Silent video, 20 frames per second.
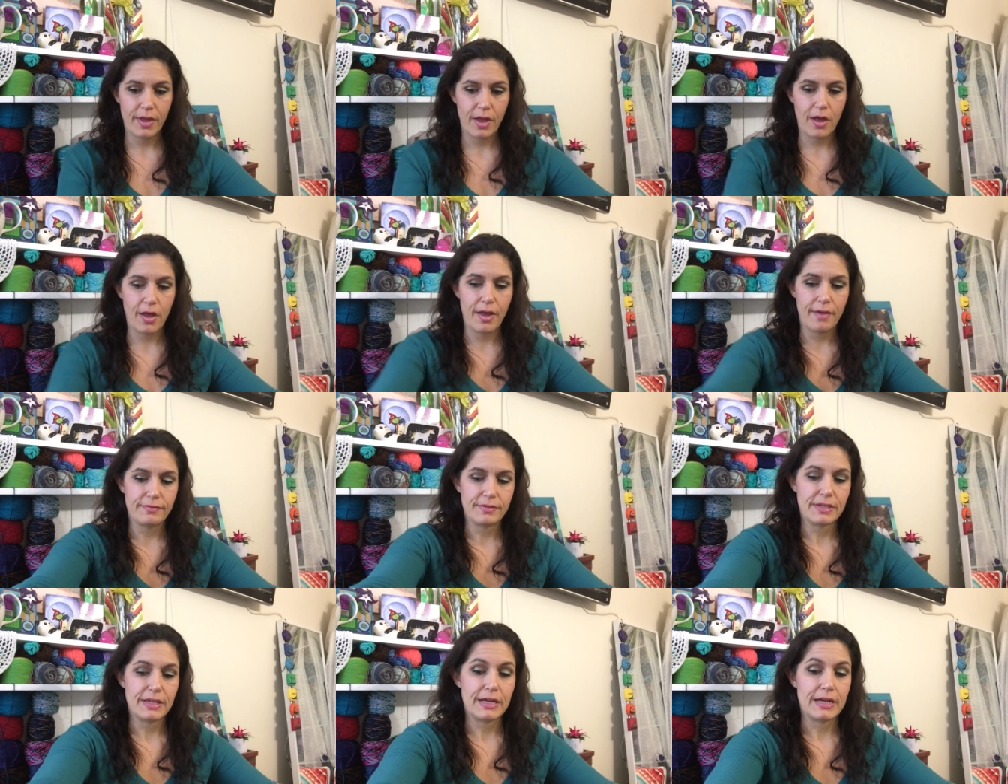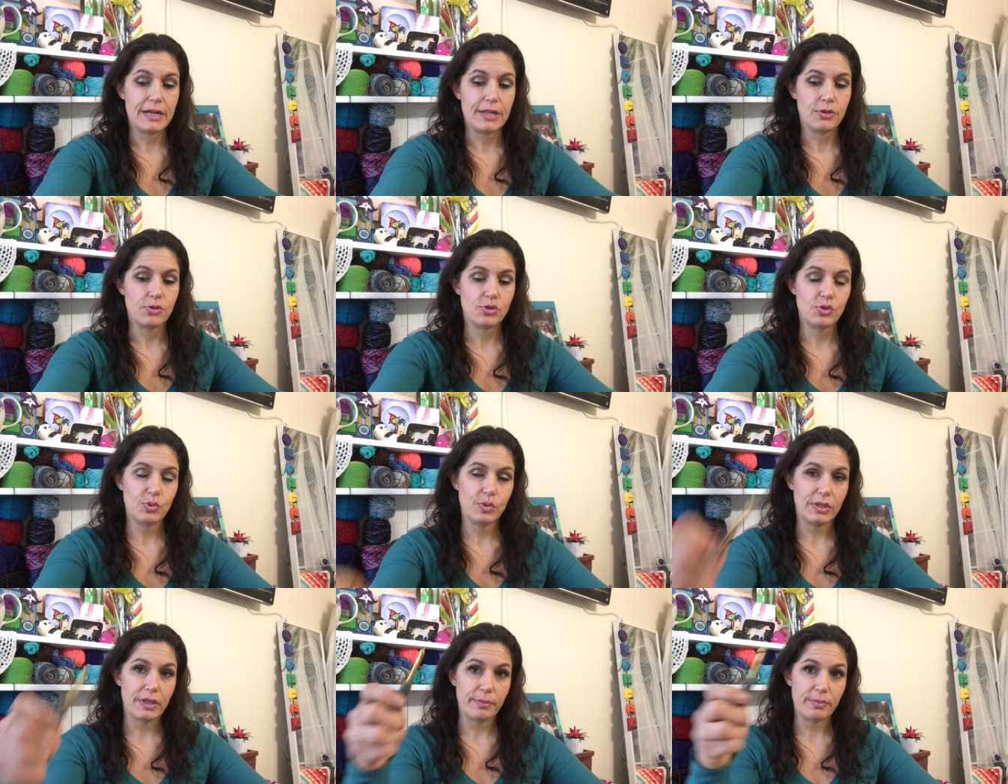I'll have to get another
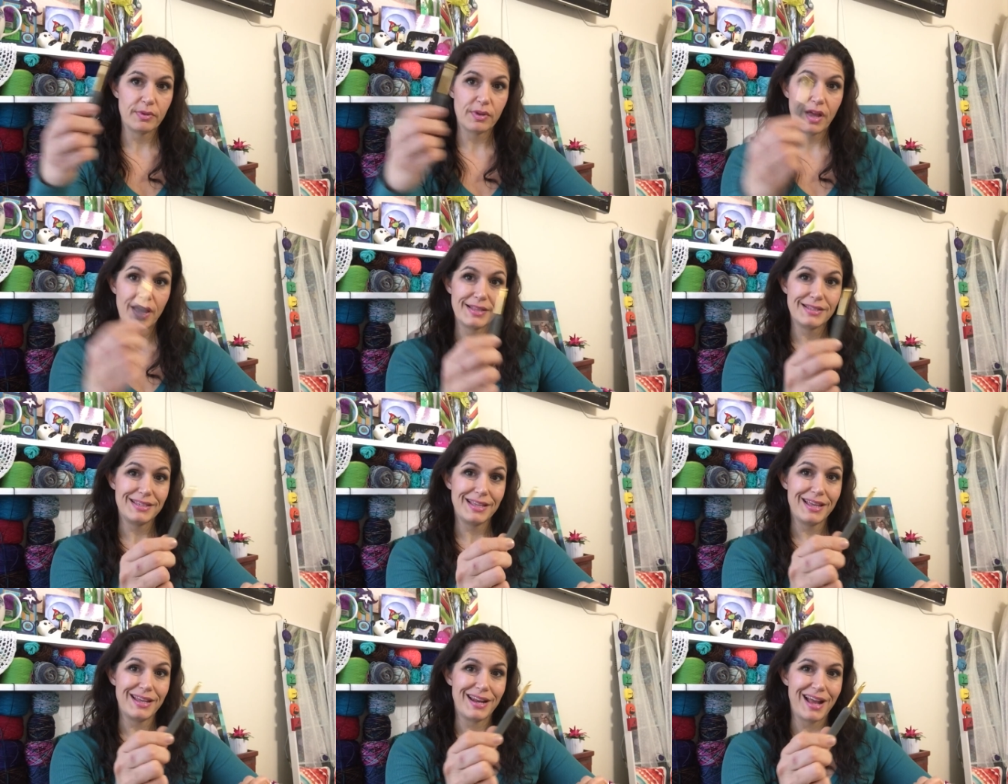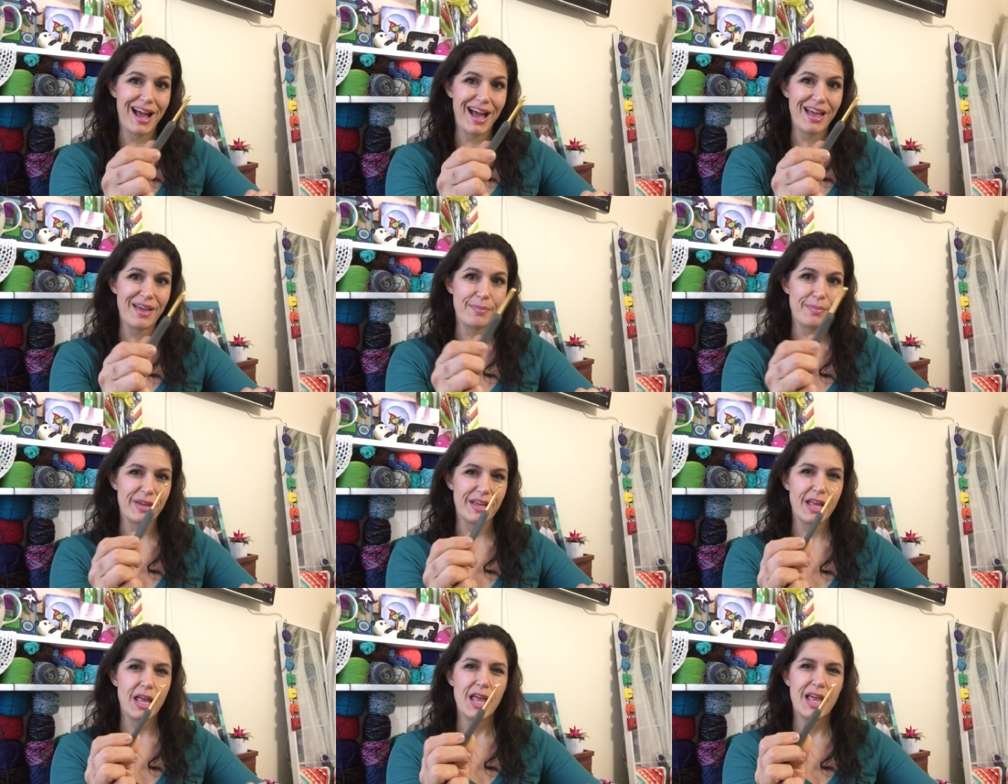tulip. I'd say an I,
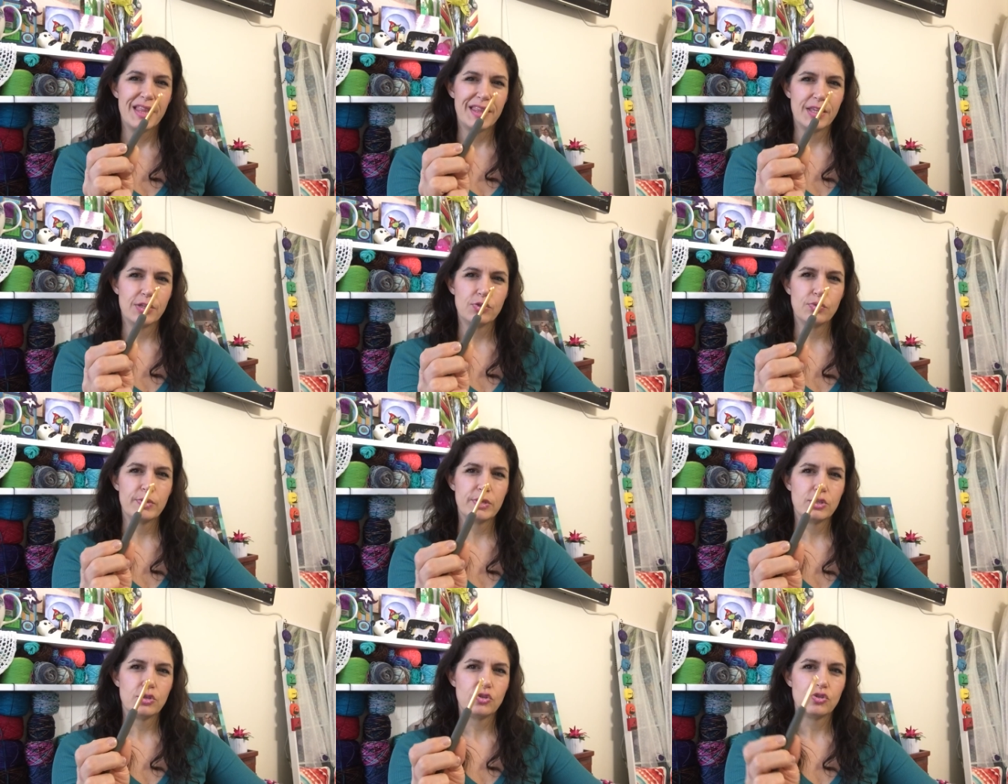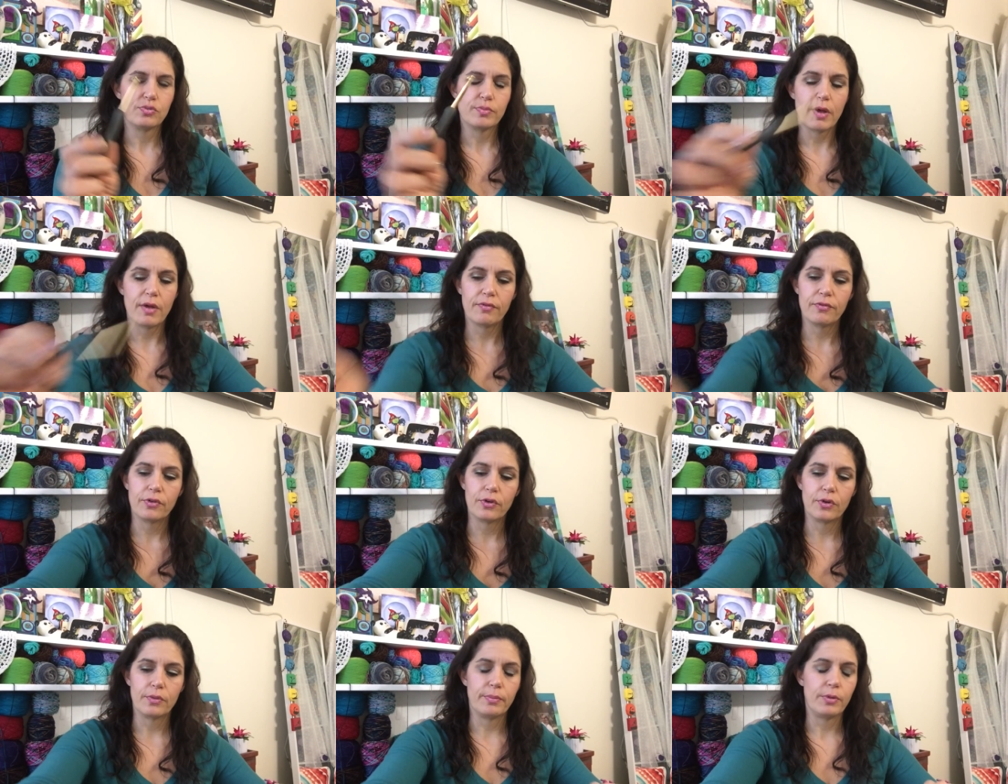but this would be too small
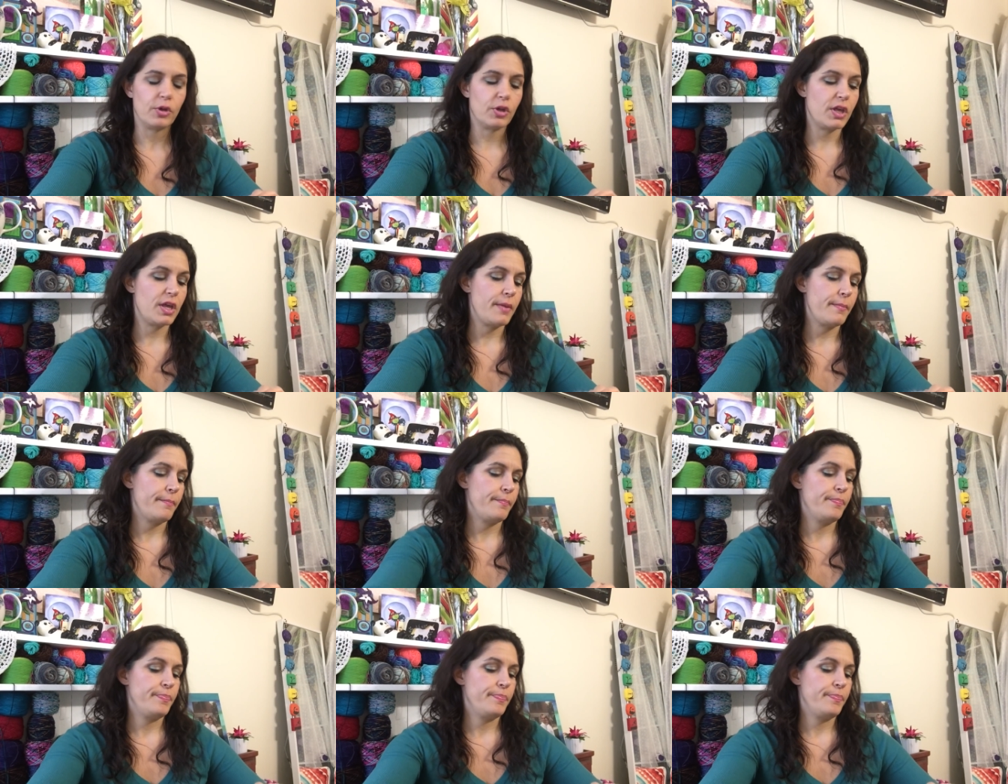for bulky.